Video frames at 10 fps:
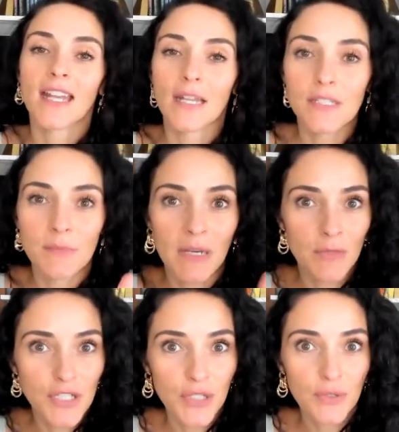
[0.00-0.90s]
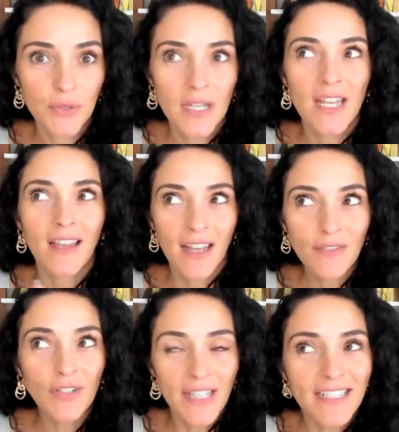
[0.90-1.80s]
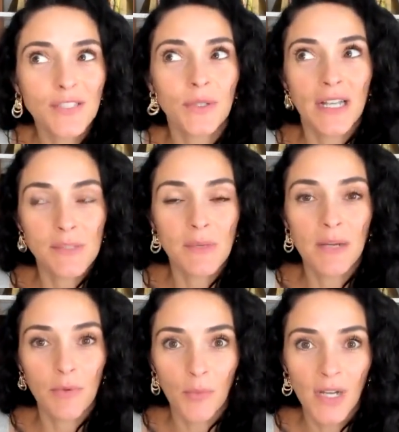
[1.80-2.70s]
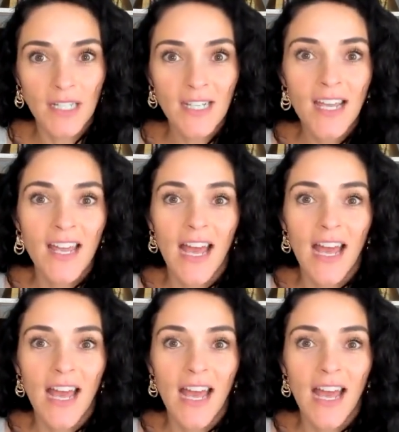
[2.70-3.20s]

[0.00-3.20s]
Announcement number 2, kind of related to announcement number 1,